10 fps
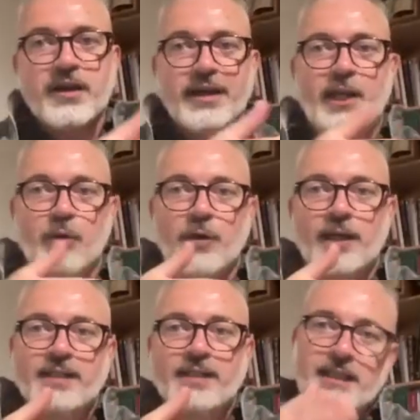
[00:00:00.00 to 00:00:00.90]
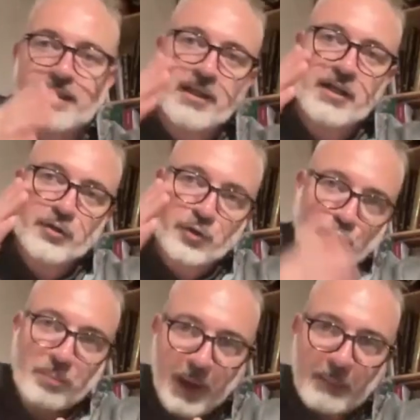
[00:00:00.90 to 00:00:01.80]
elongated,
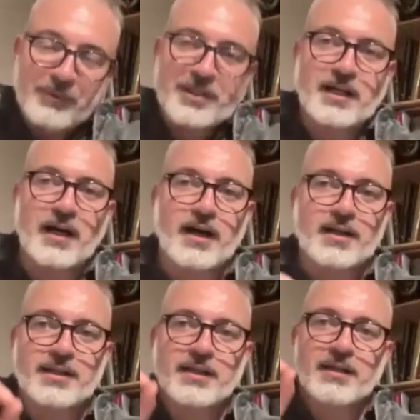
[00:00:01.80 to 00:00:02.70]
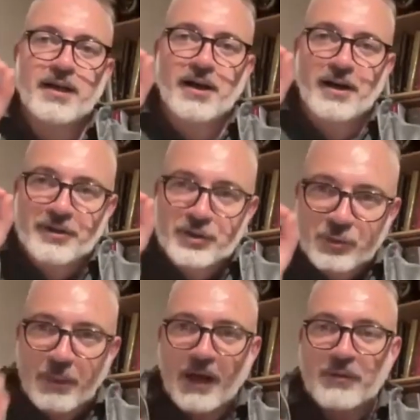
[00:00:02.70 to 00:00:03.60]
super precise,
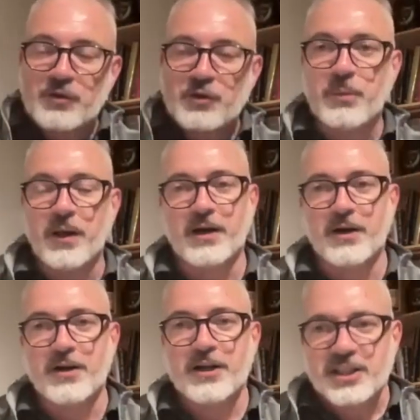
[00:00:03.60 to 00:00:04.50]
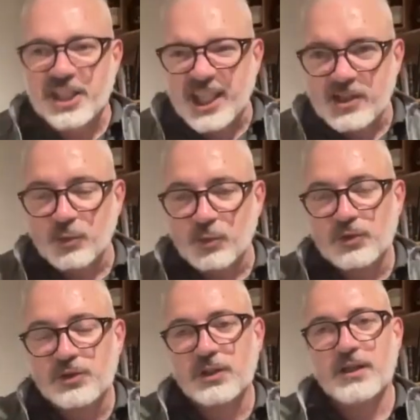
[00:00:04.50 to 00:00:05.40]
super
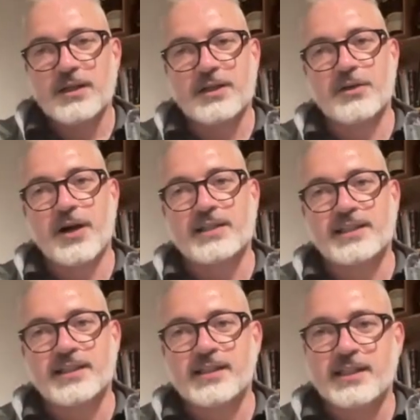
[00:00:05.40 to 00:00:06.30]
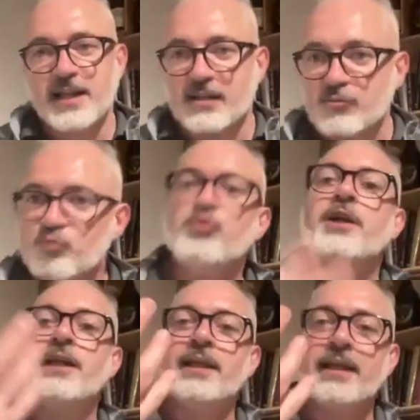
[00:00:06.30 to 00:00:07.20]
chiseled, acidity that
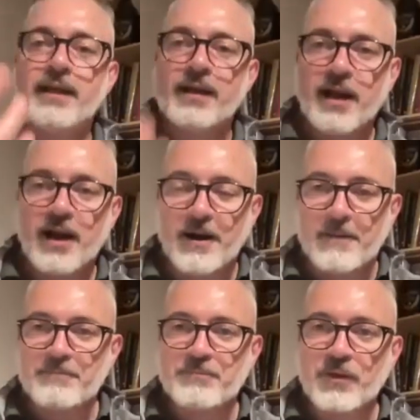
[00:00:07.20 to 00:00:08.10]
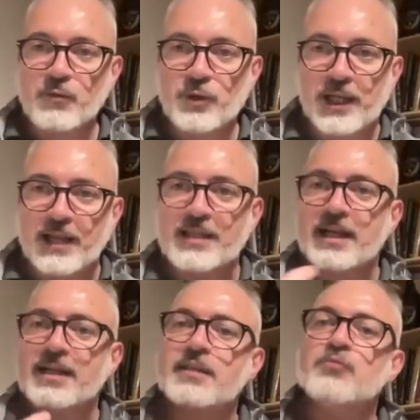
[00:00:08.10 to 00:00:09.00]
really really
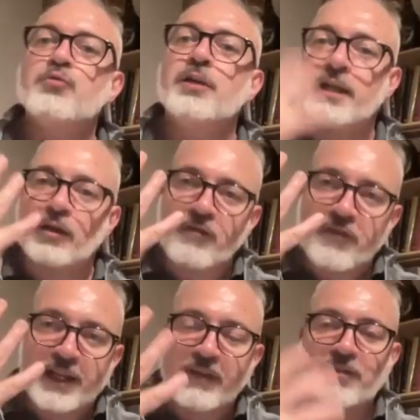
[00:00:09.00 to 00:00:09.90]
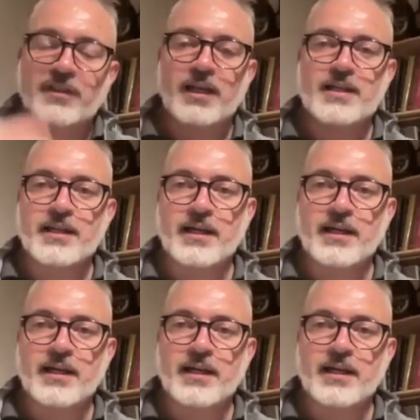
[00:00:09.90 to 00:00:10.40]
entice and really kind of lift and